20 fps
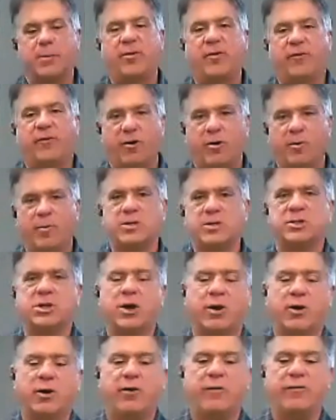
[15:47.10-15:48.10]
the performance
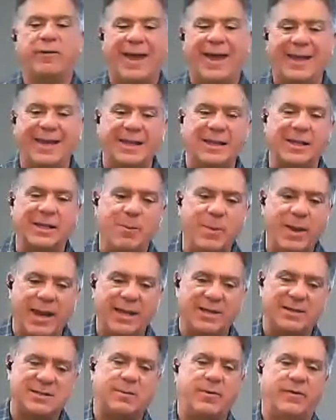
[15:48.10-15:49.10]
curve and
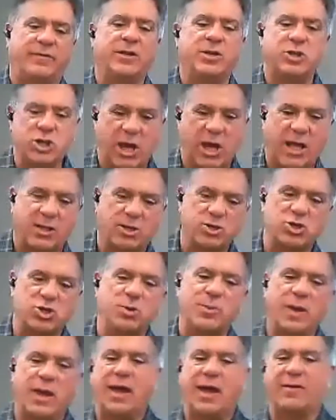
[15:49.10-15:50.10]
eliminate some of the challenge
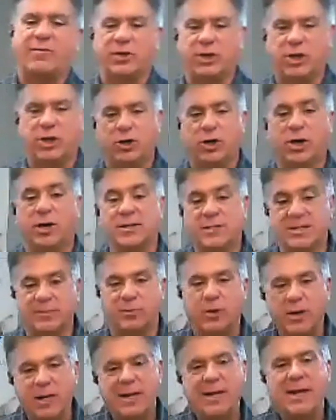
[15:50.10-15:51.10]
you may have with your
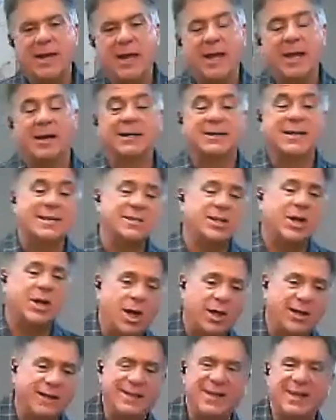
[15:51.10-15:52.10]
customer. Because it's
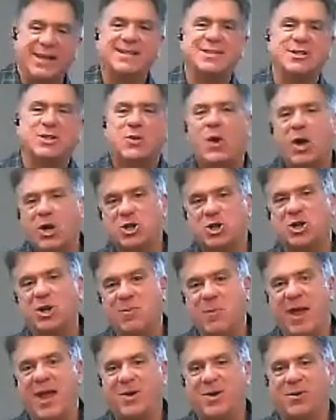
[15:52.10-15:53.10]
all in the
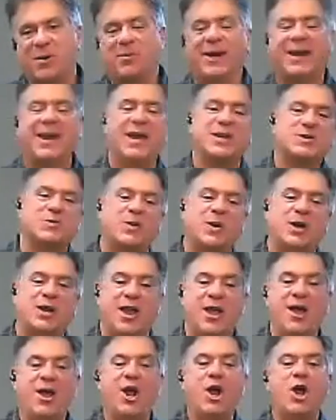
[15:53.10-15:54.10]
instruction manual, but guess
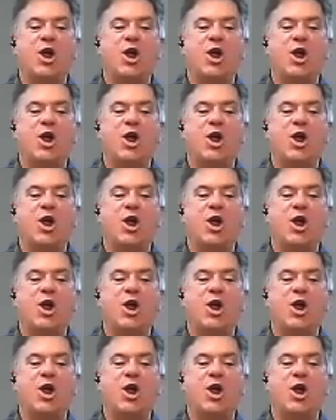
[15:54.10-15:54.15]
what?